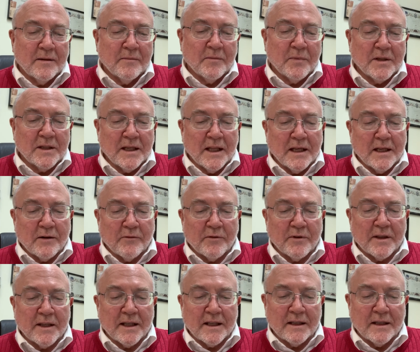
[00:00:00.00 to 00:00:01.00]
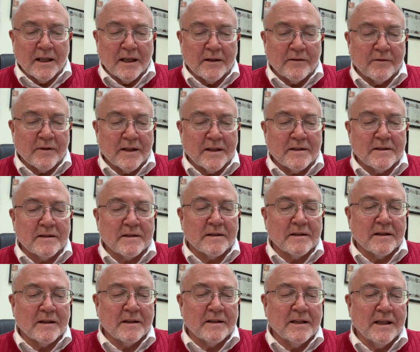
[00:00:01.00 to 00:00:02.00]
But not everything in life ends
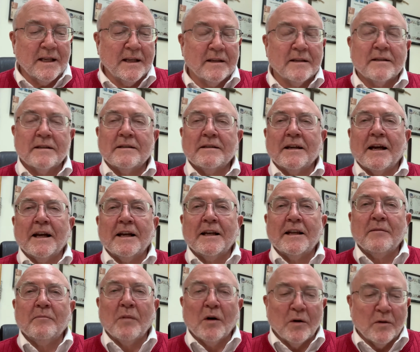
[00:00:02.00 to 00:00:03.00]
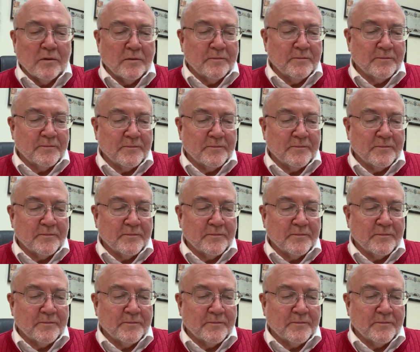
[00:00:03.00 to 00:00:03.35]
in a neat, tidy bow.